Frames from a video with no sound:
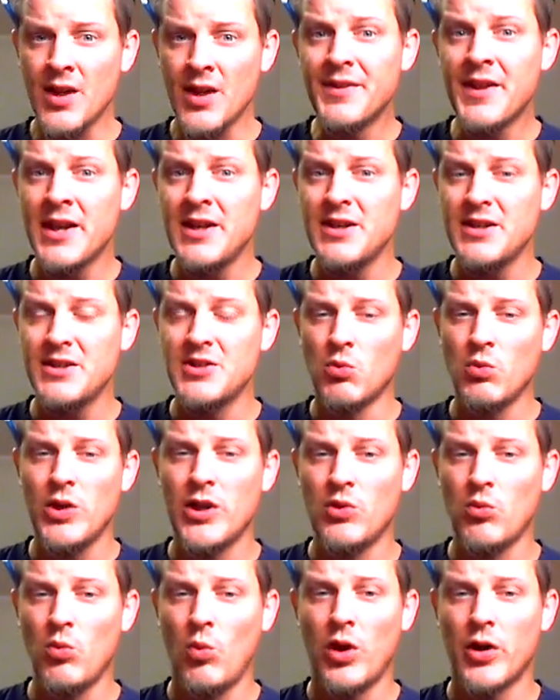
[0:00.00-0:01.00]
They need to
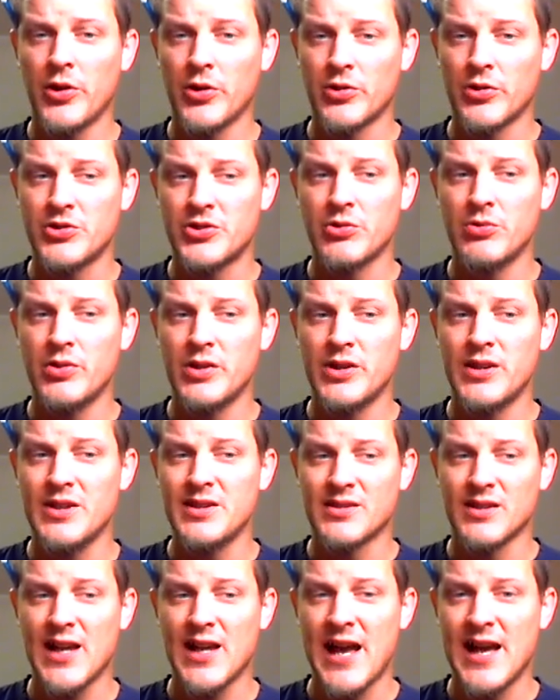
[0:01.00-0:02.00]
win one or two of
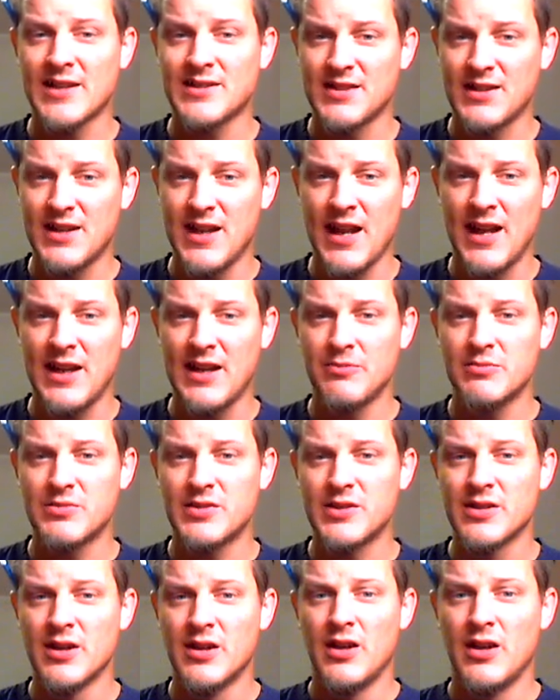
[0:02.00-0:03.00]
these last
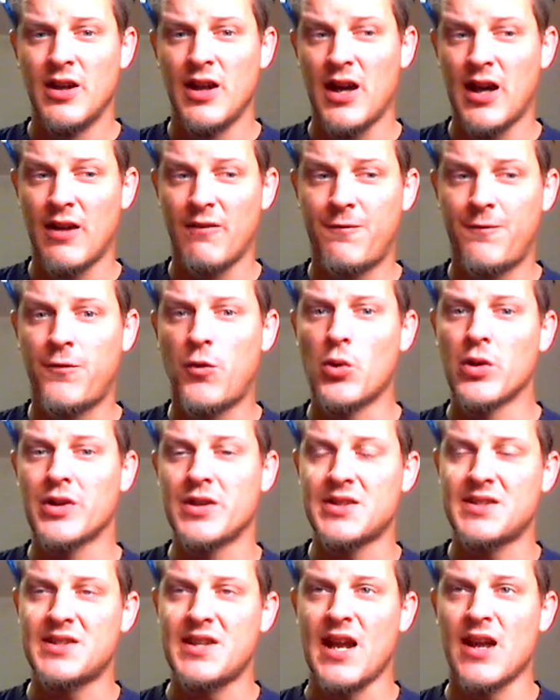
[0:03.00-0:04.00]
games for
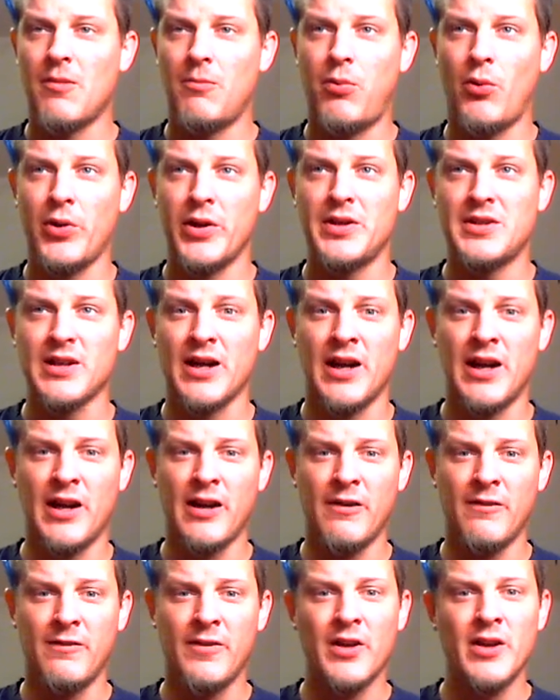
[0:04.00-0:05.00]
the standpoint
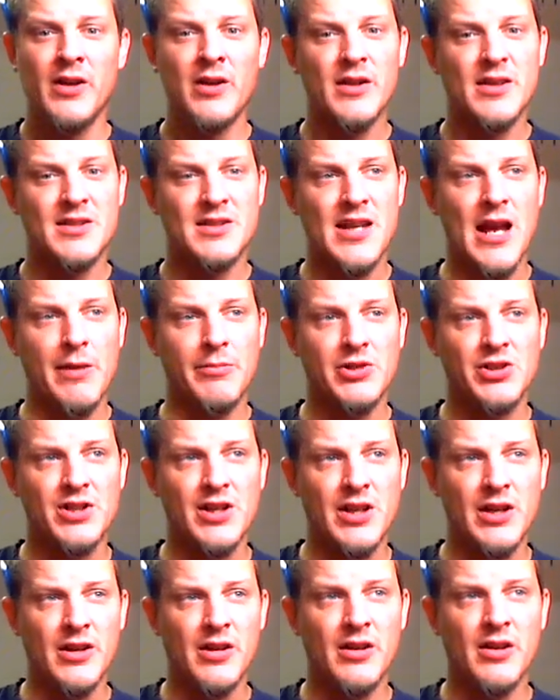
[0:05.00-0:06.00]
of
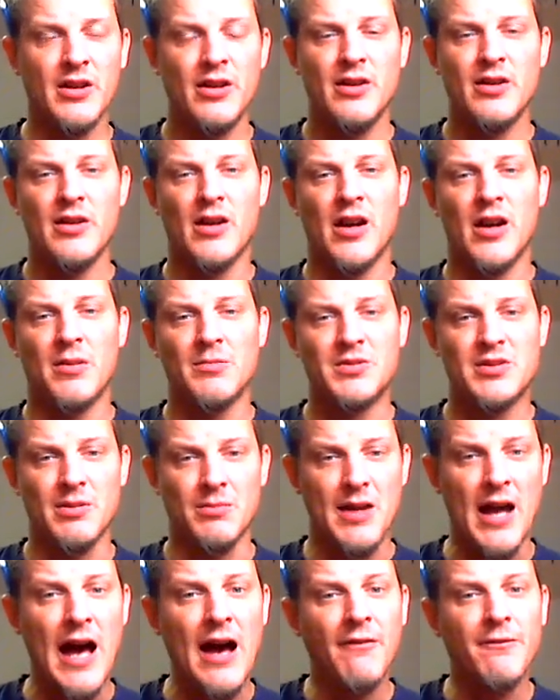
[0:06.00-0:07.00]
establishing
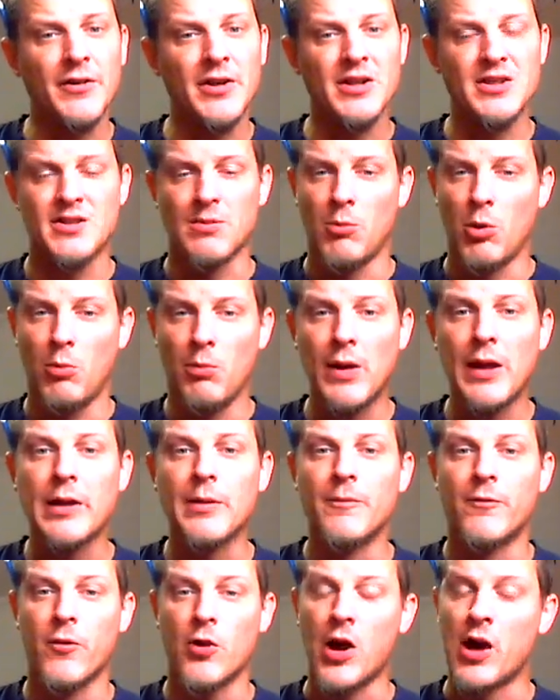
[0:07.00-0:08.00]
some confidence and
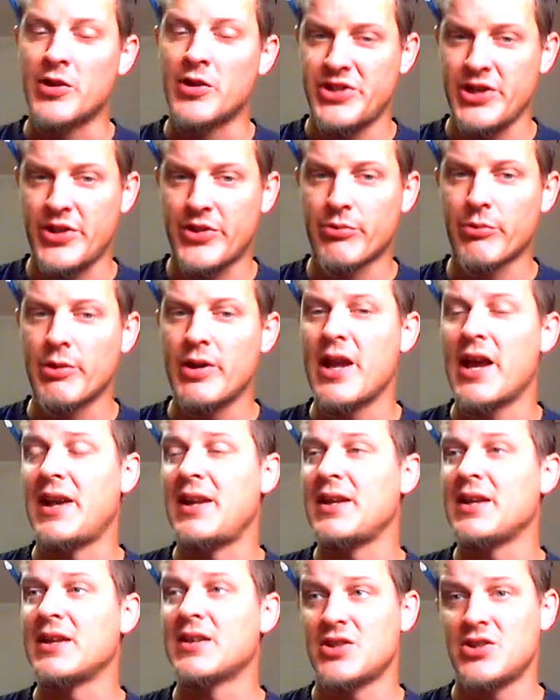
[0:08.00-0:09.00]
momentum for RG3
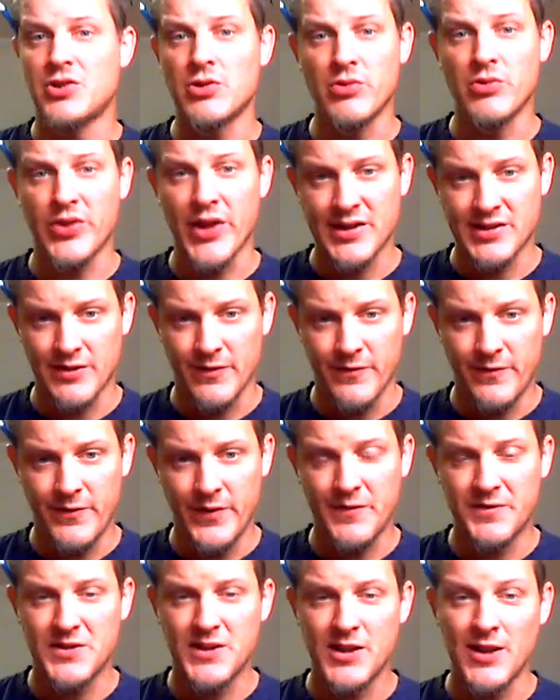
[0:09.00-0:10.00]
heading into
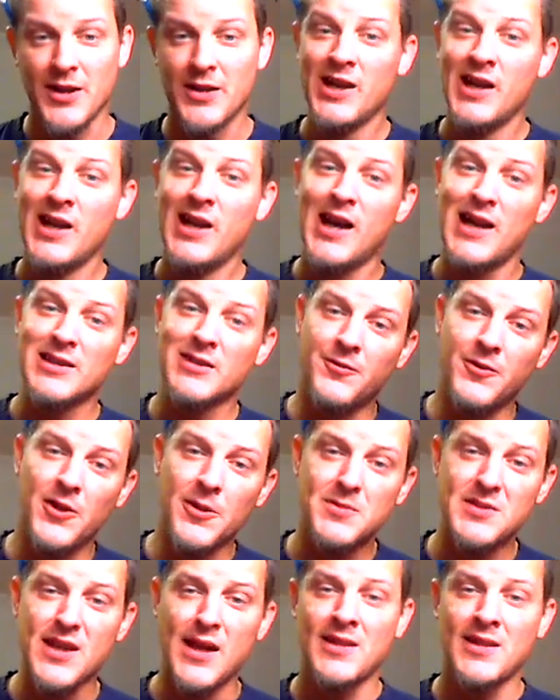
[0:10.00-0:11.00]
2015. On the
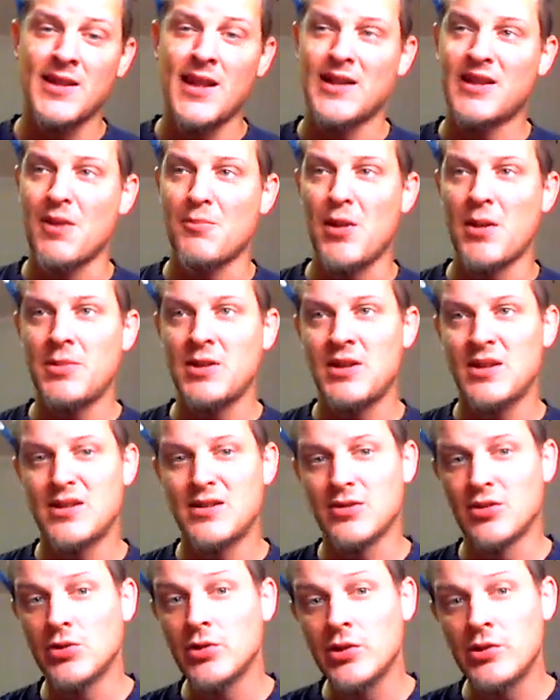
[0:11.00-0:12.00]
flip side of that, they maybe
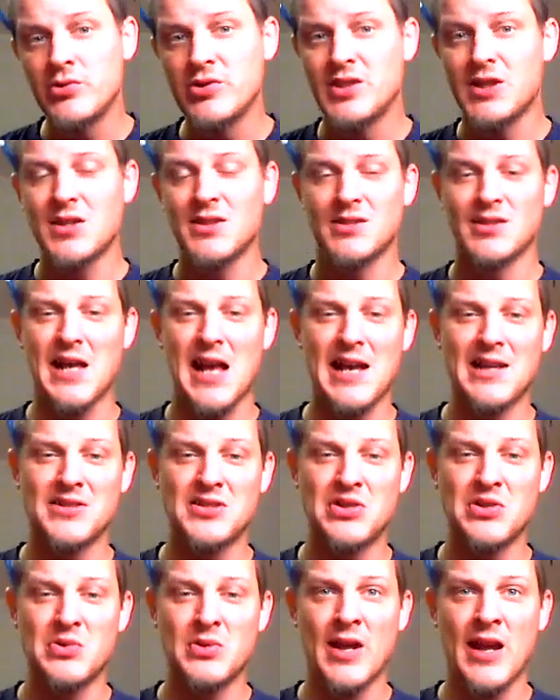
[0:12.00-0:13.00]
need to lose these
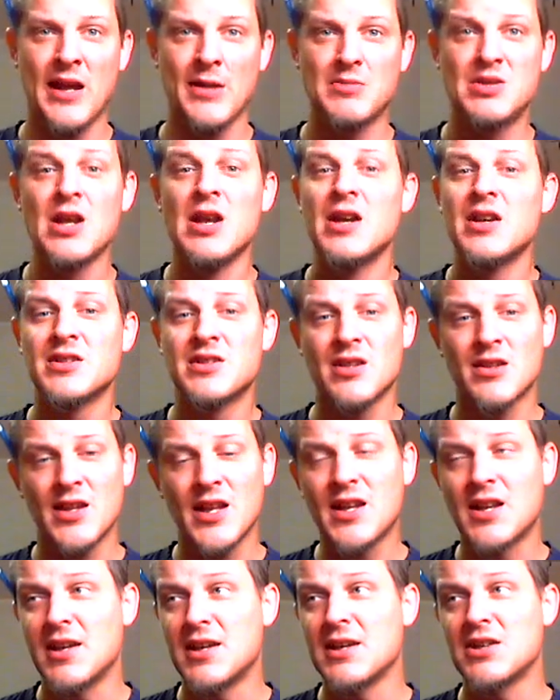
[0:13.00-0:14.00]
last two games so
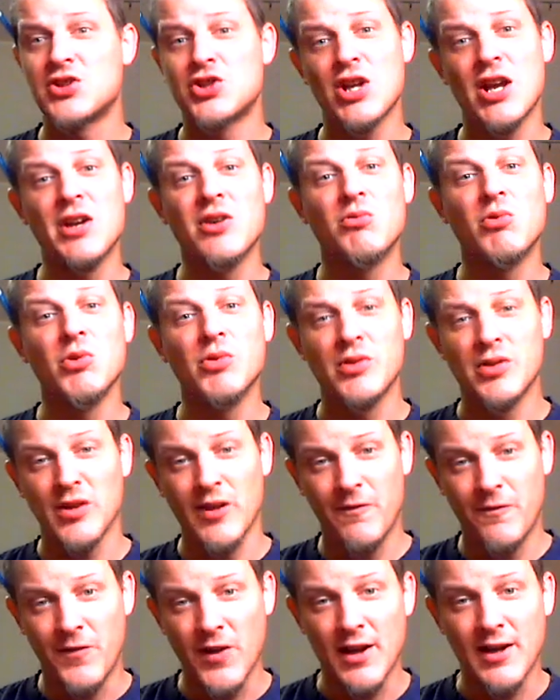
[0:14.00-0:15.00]
they can get Jay Gruden
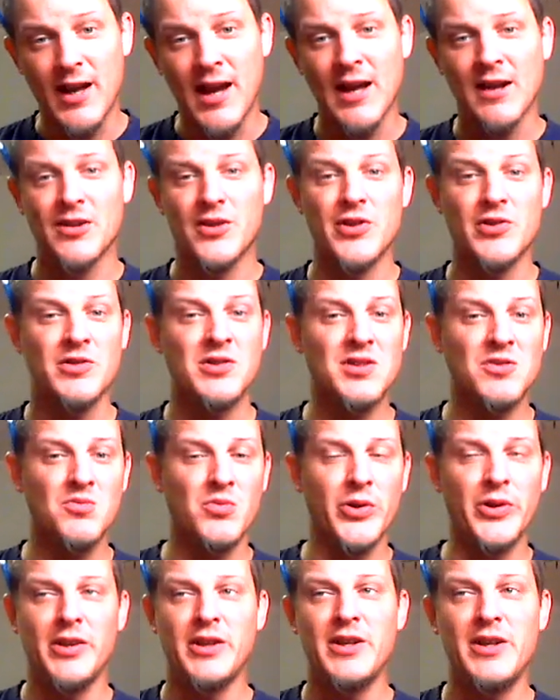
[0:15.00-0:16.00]
the fuck out of there. This is
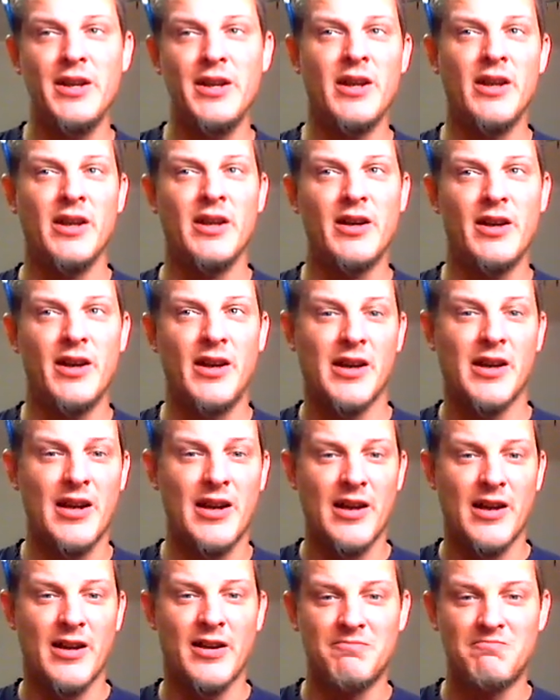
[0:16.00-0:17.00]
really
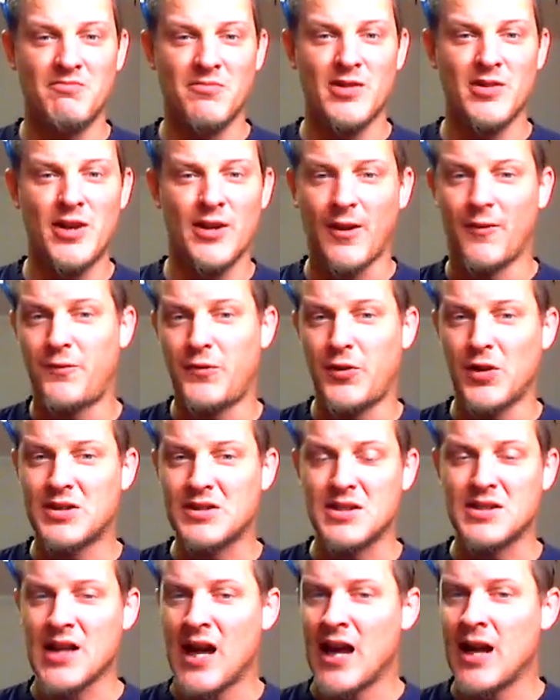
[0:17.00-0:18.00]
a
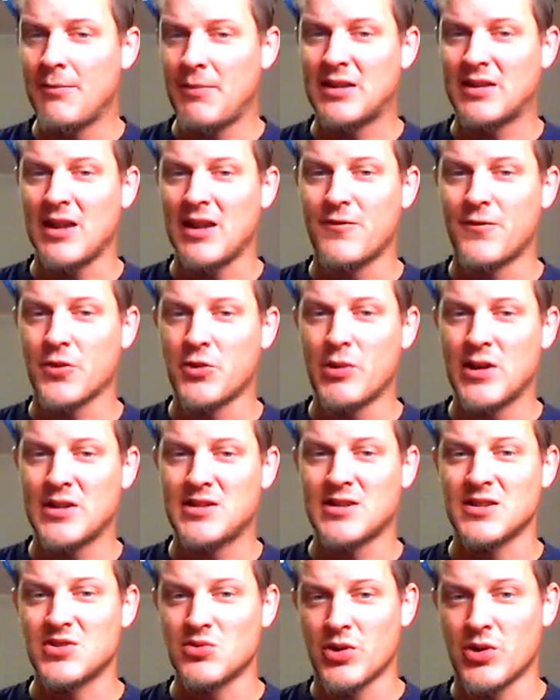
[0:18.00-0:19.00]
conflicting time, I think, for the
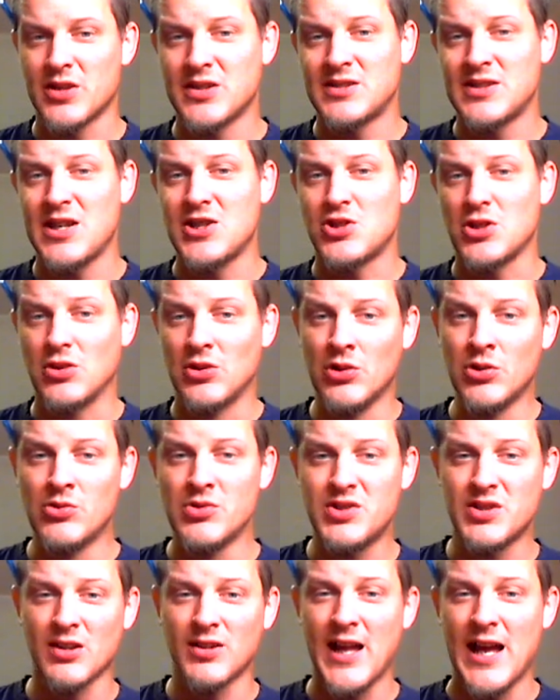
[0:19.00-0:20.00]
Redskins organization.
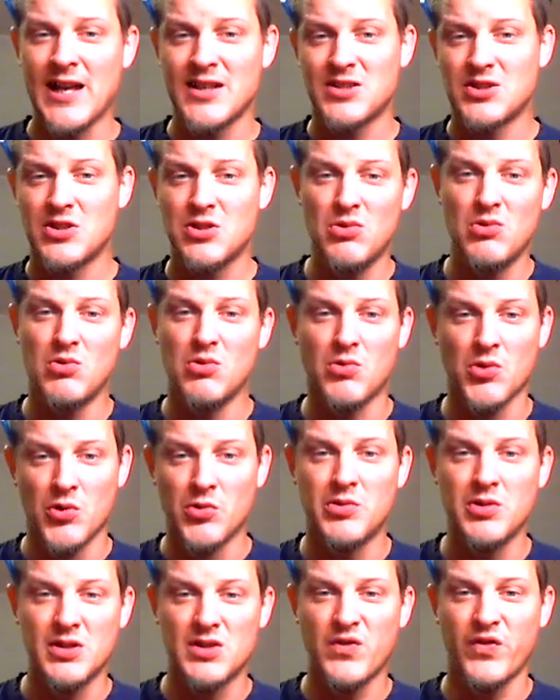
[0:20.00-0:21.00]
Lose the last two,
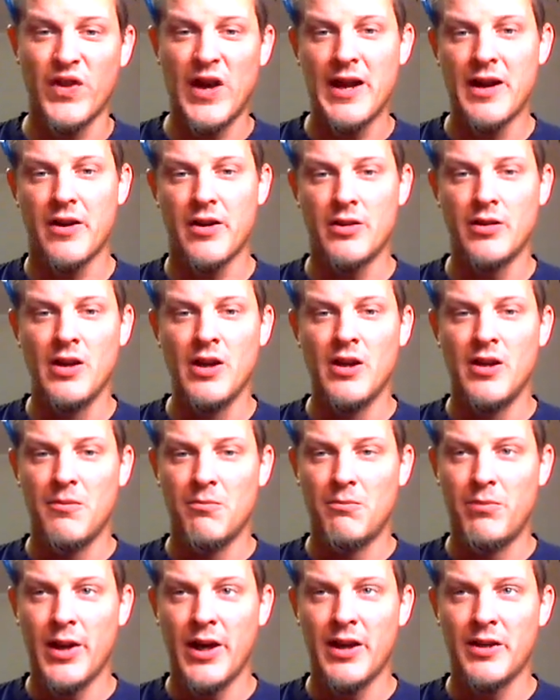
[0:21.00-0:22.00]
Gruden's fired,
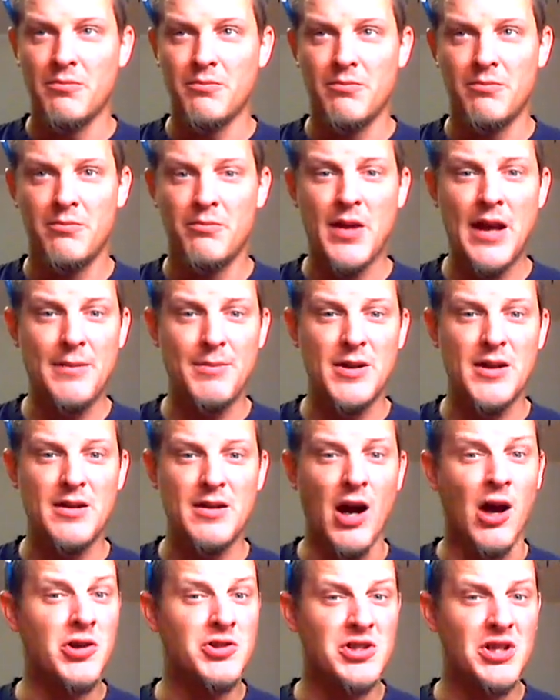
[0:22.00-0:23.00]
but
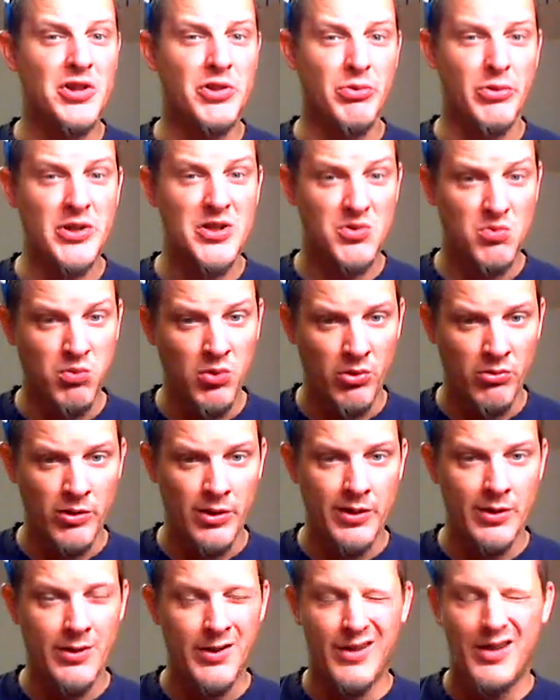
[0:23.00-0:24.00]
maybe RG3 is
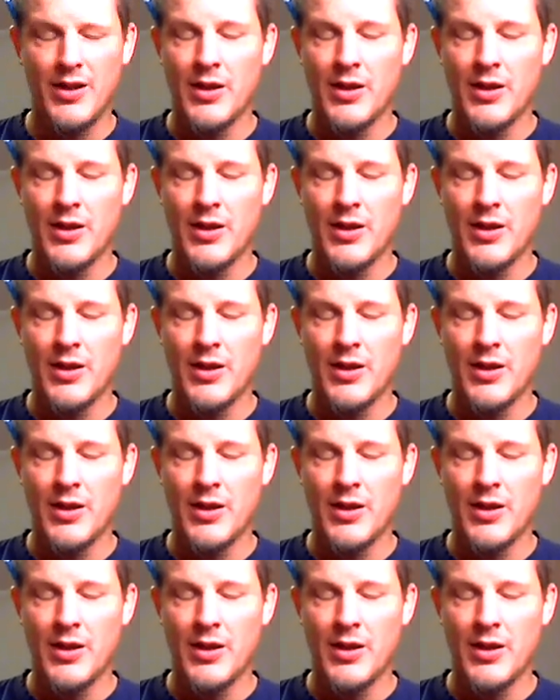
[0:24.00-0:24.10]
ruined.